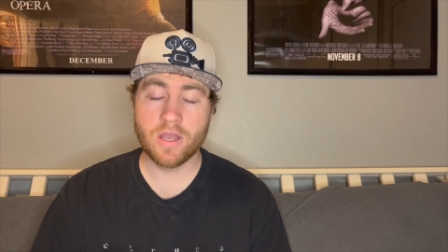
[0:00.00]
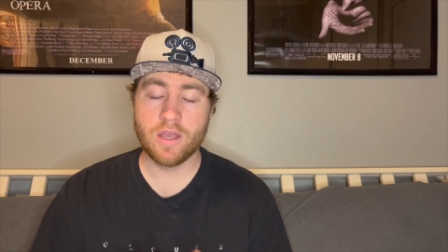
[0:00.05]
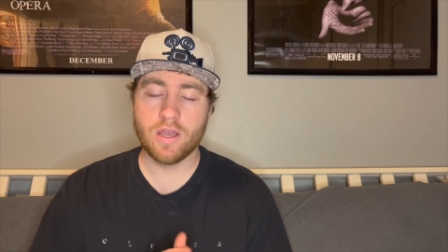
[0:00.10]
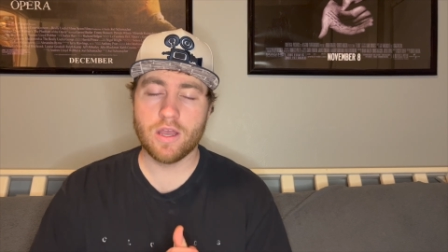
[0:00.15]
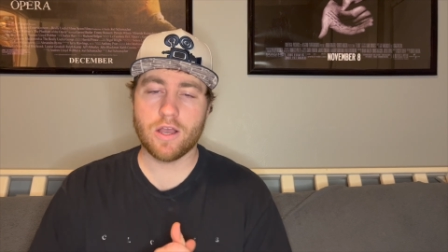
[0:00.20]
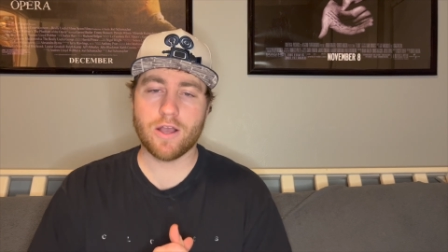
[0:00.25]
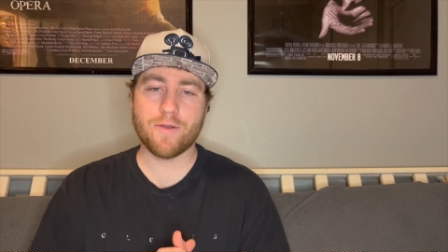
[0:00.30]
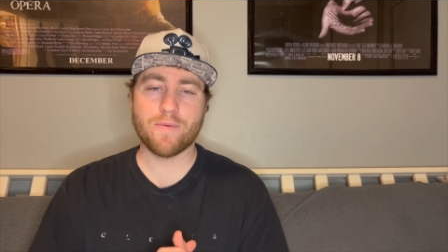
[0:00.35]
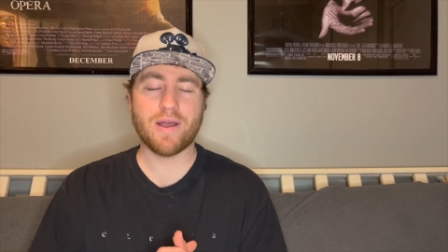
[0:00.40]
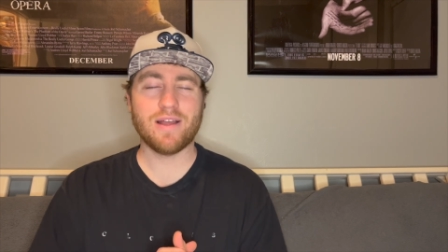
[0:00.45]

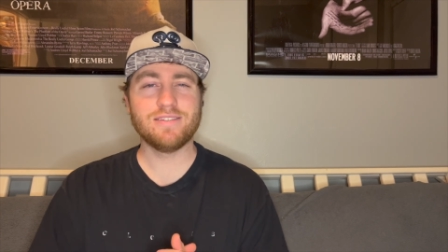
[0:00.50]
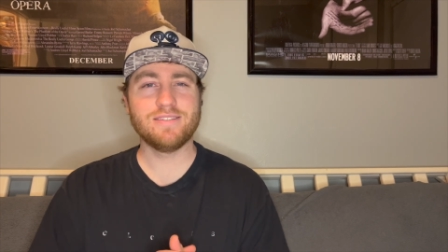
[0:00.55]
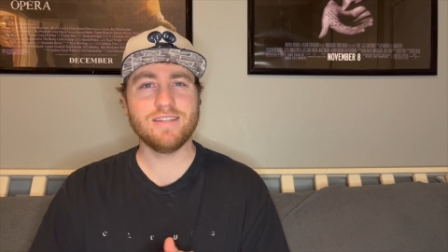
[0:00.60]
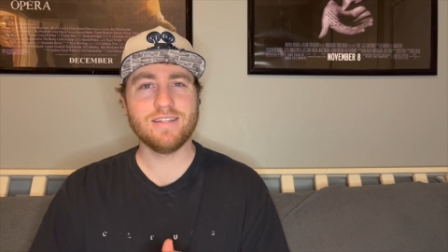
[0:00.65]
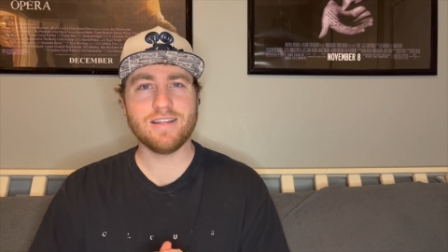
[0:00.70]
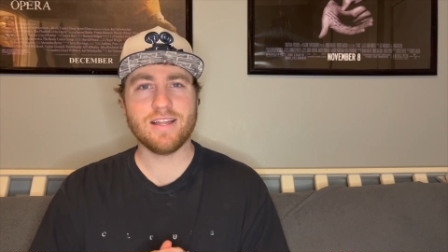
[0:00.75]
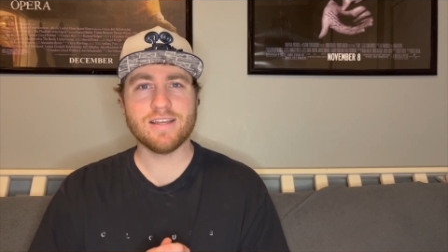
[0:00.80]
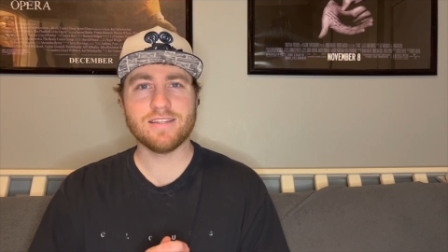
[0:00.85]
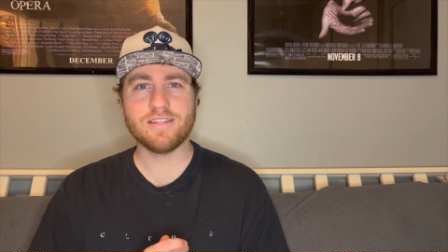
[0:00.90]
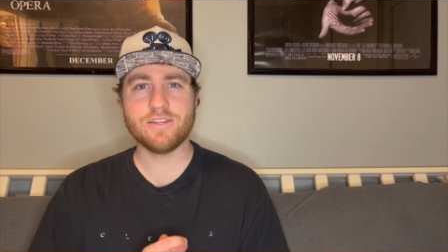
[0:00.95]
Um, I did
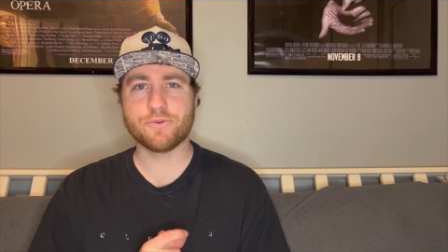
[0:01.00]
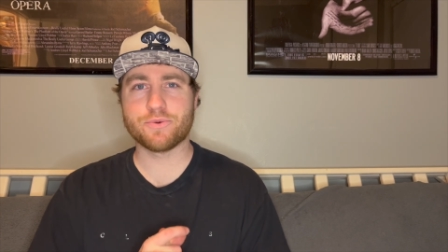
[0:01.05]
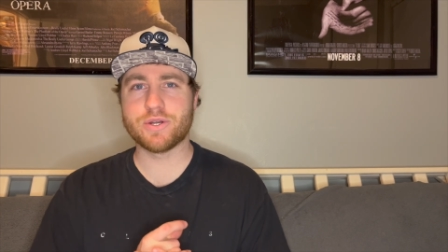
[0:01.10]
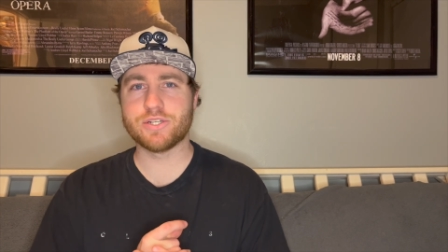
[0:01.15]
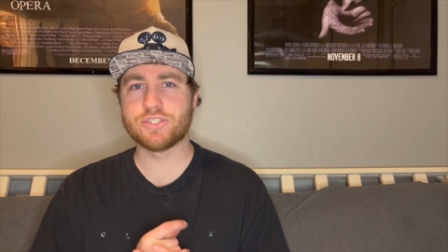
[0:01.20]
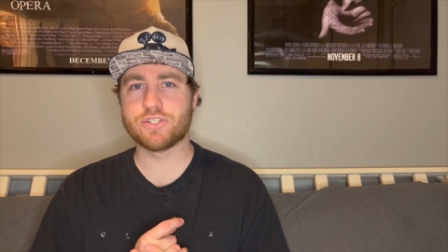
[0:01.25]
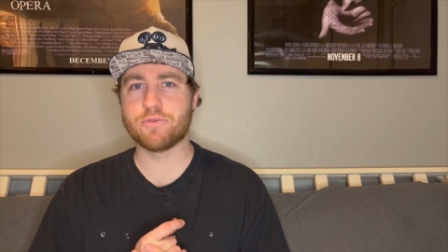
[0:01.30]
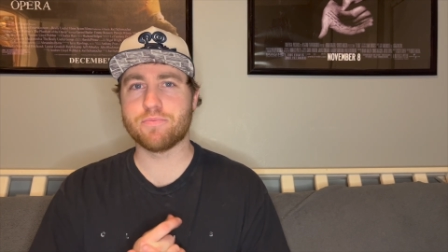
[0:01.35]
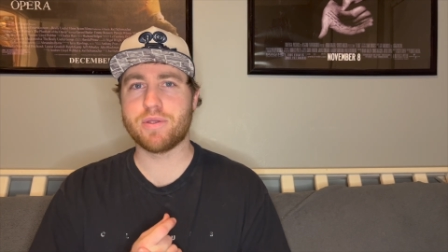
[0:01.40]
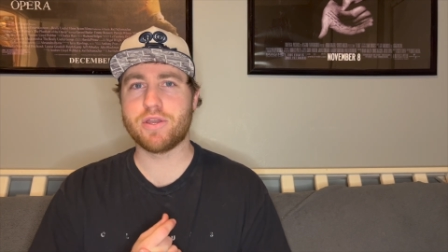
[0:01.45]
like the
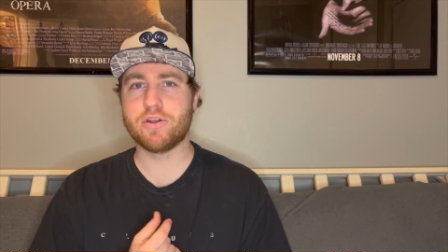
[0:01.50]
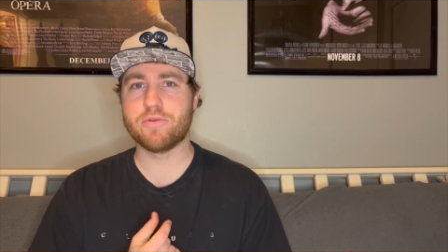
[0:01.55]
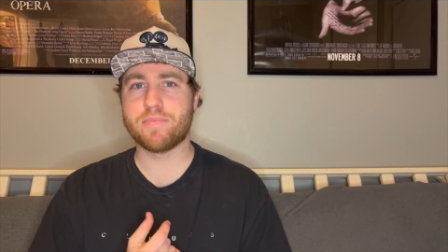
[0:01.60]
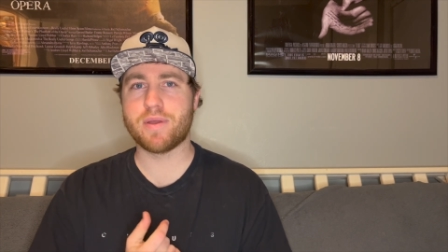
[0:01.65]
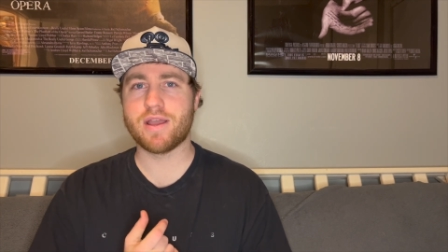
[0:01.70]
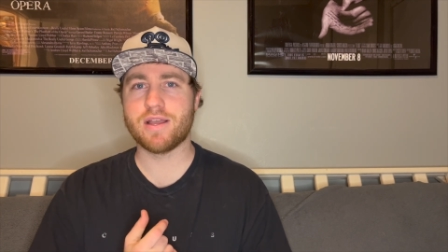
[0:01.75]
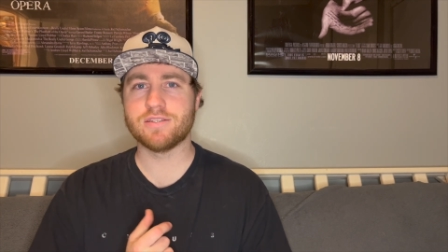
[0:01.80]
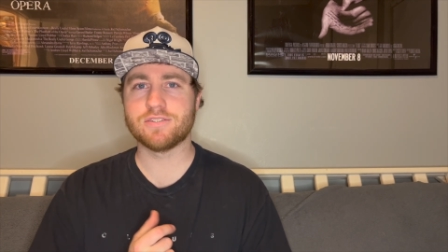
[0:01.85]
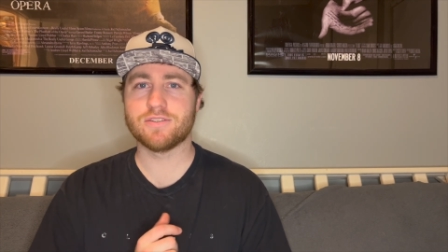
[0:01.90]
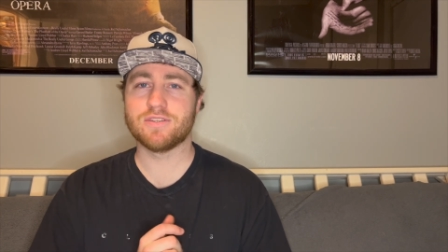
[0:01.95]
original Peter
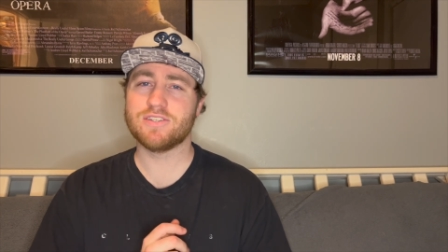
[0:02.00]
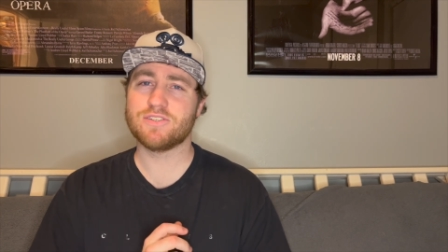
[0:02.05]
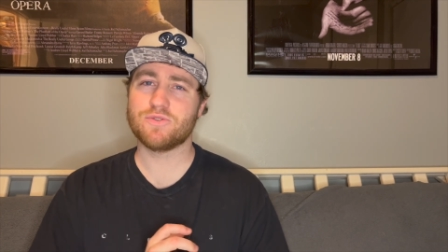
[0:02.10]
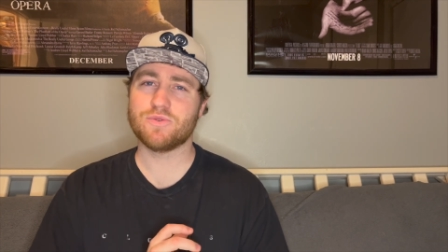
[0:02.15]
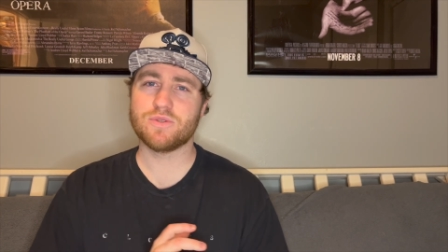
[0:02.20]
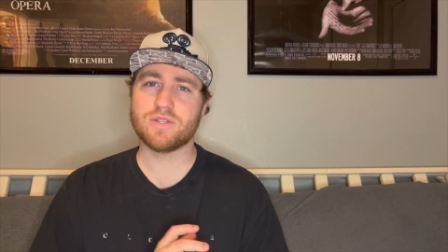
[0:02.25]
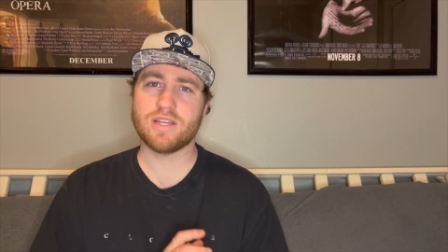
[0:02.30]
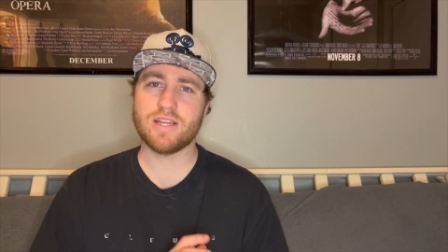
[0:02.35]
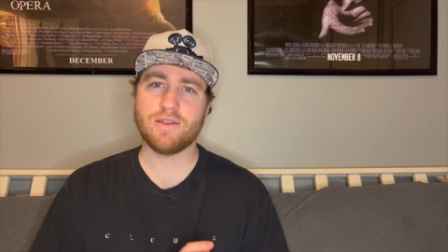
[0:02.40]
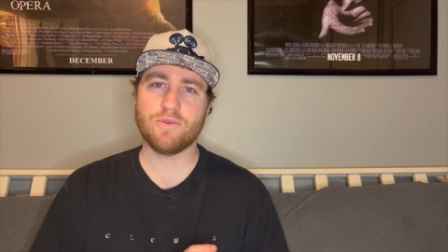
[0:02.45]
Pan, so this
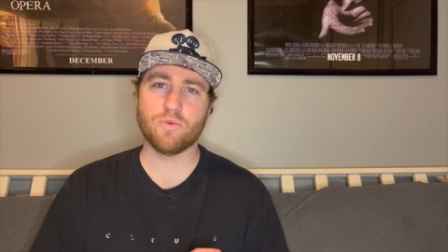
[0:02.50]
one